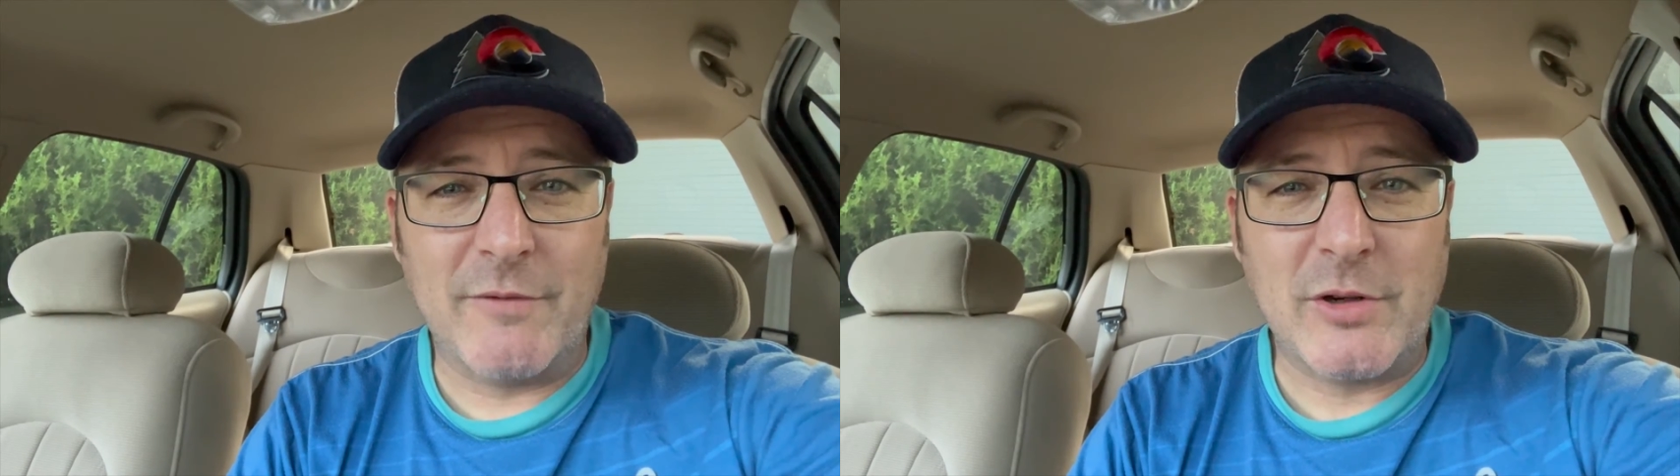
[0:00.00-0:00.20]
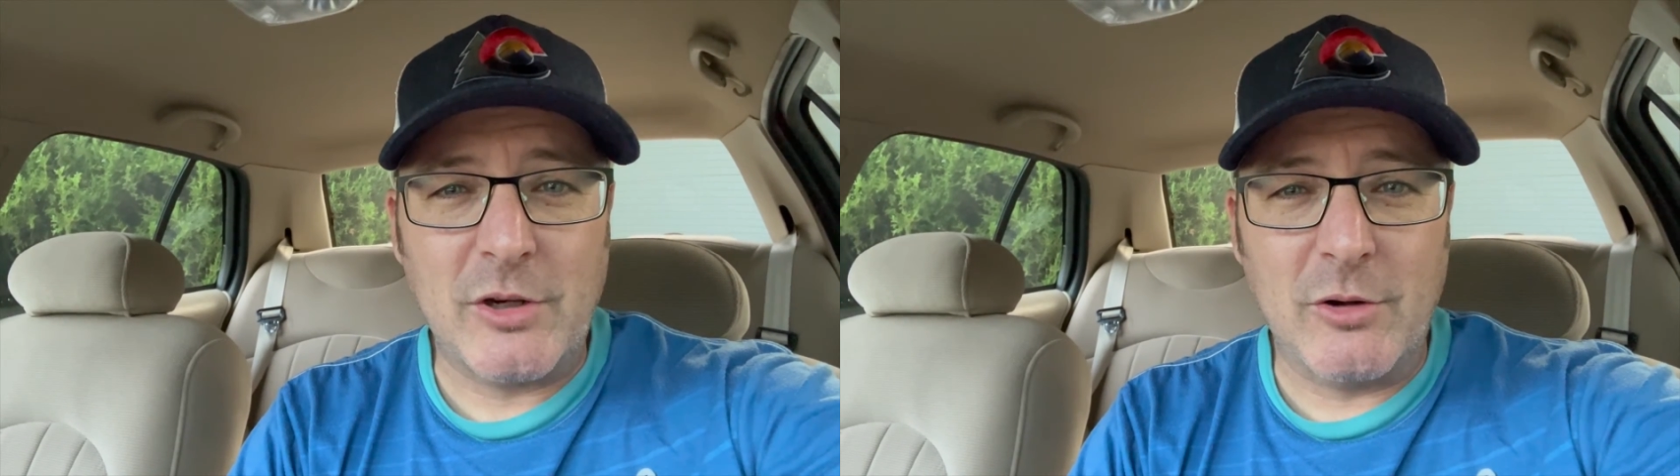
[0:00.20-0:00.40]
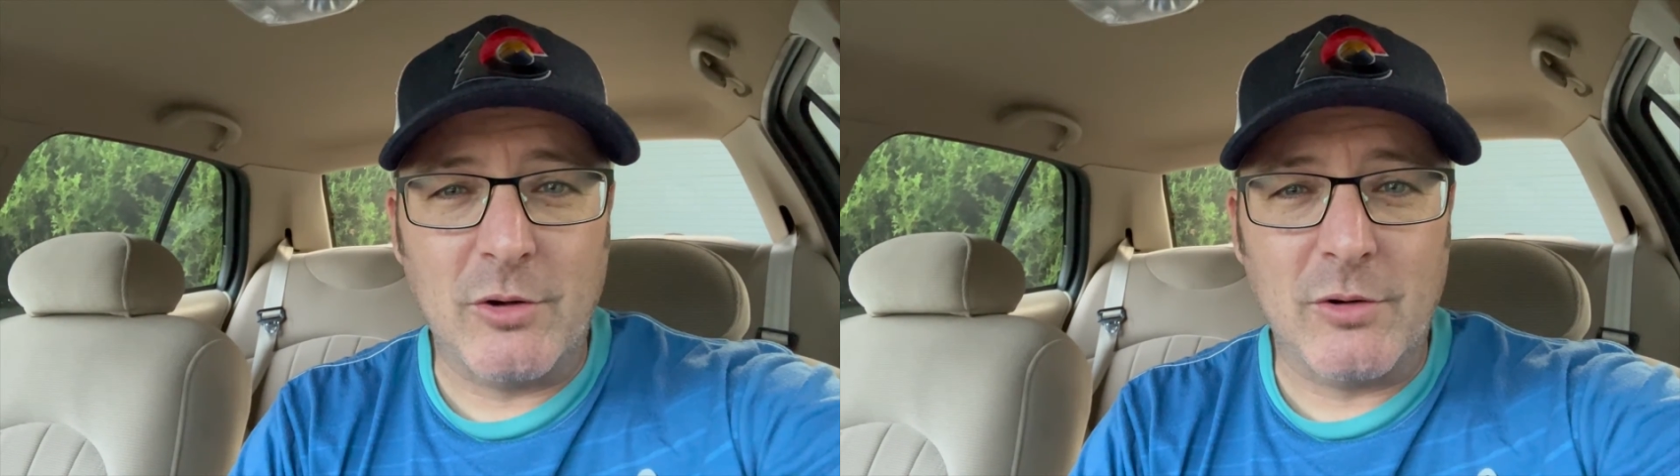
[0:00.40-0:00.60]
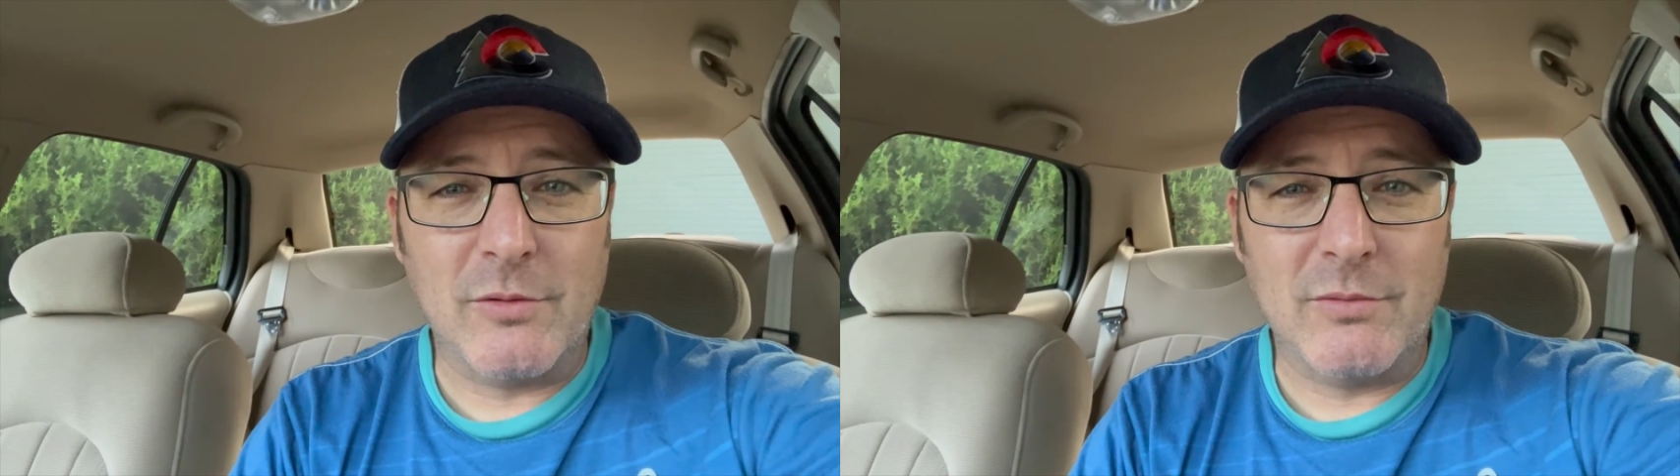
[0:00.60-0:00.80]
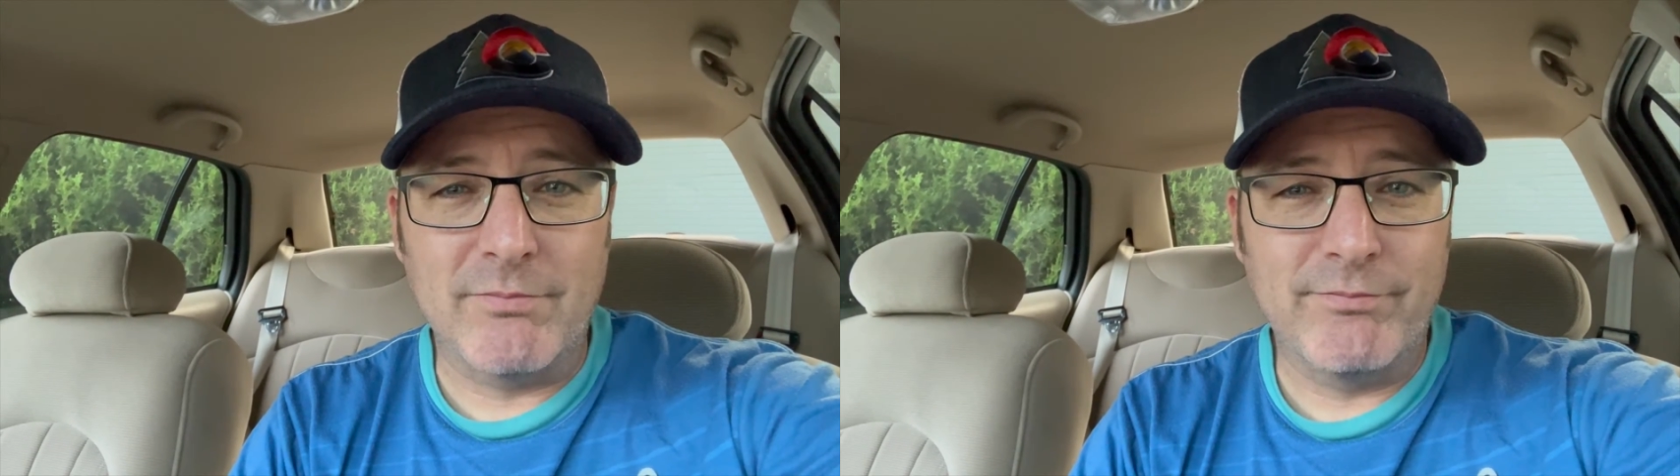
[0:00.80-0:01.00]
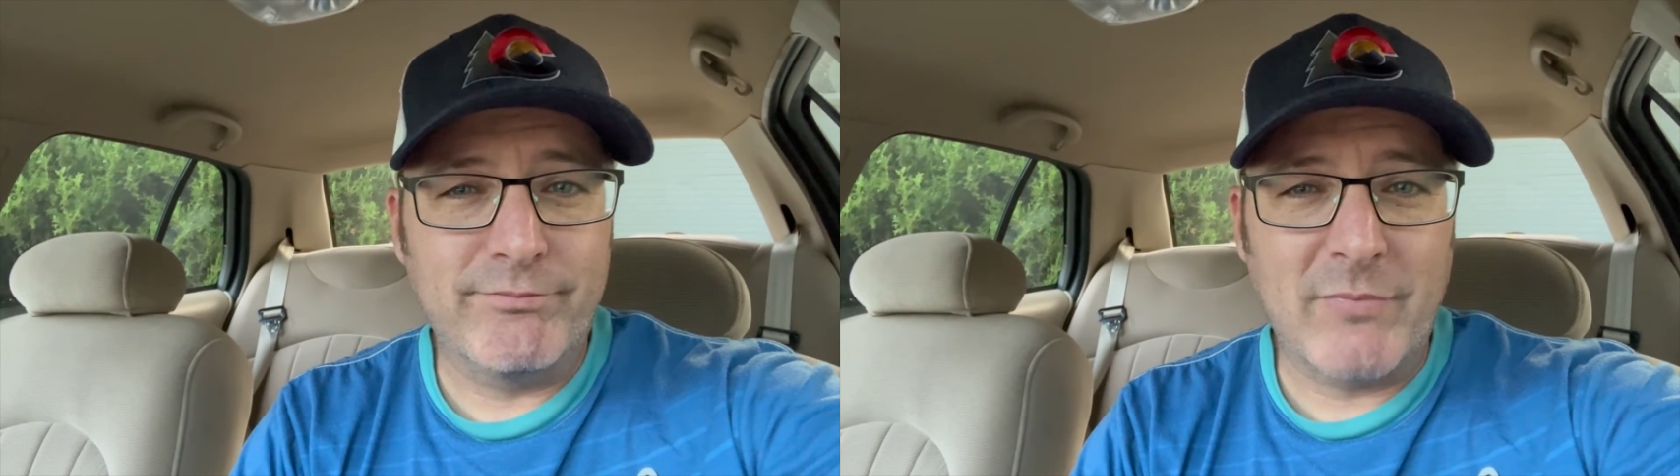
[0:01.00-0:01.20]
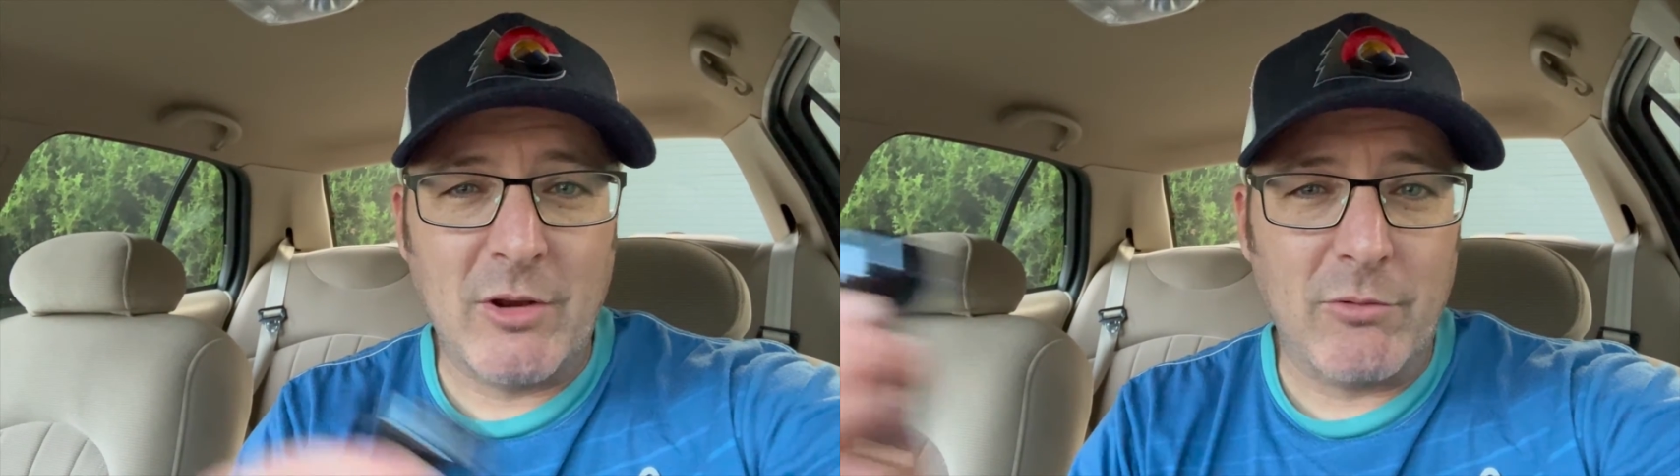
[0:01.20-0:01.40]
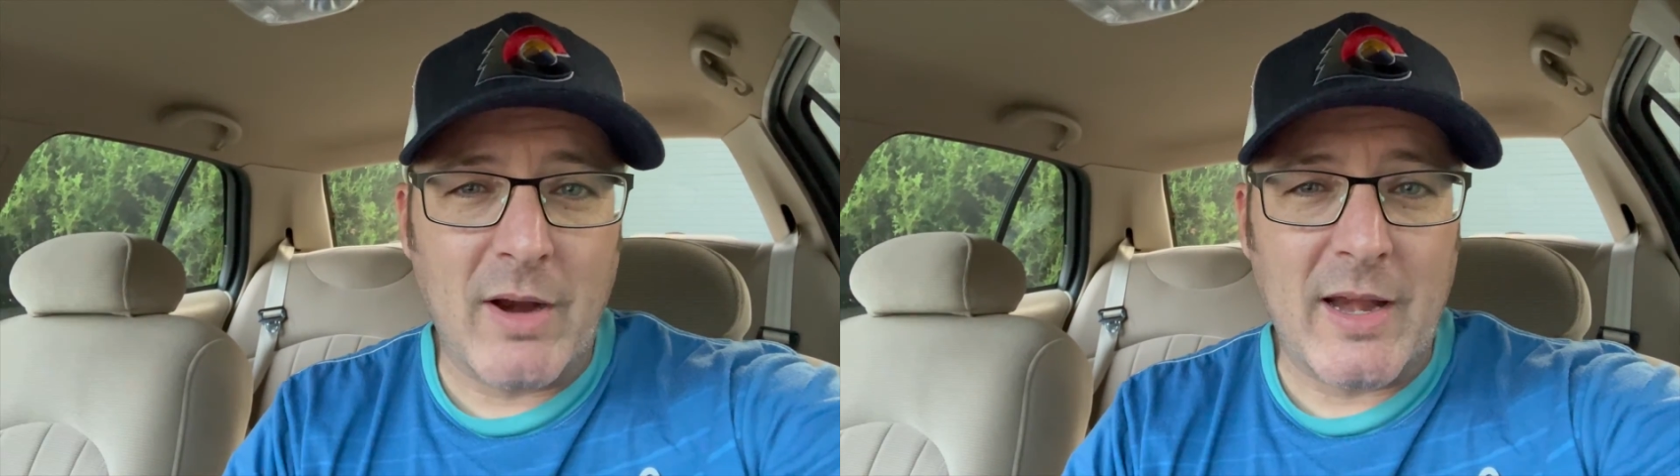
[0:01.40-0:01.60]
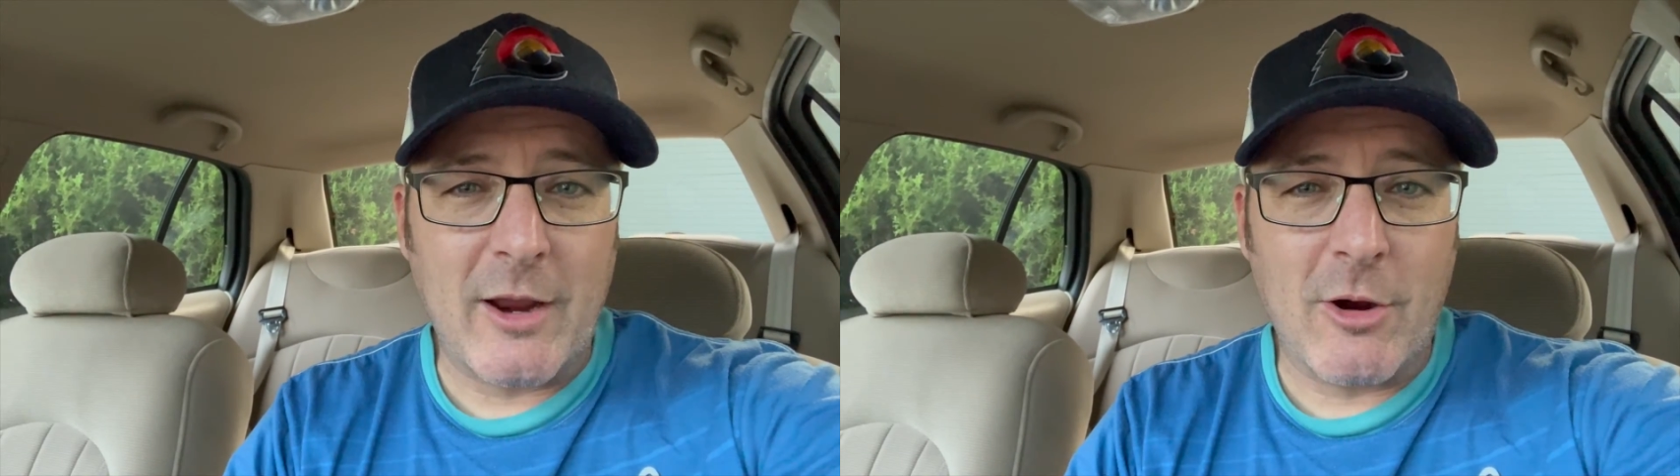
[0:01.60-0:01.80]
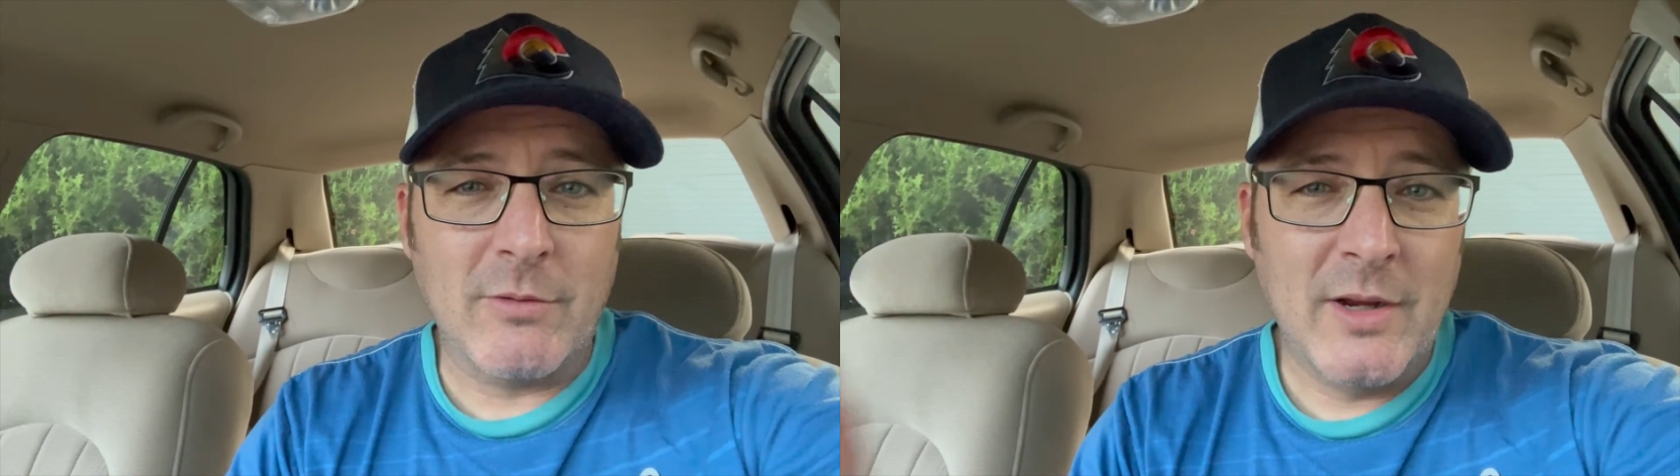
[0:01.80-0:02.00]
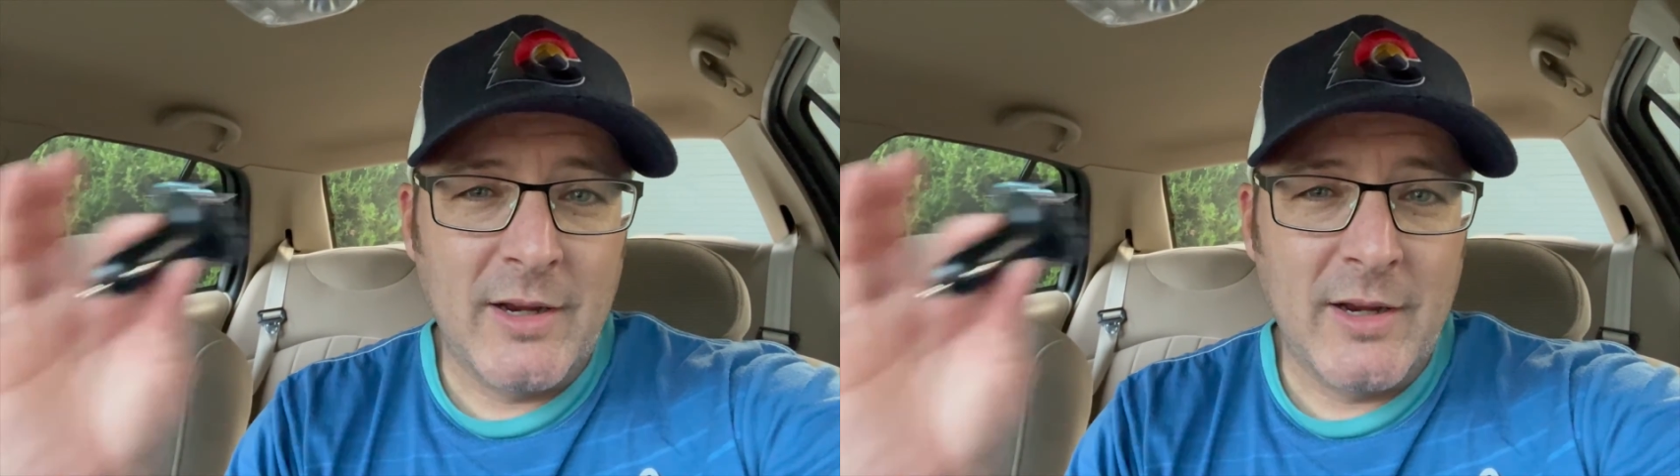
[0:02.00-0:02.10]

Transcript: to your radio,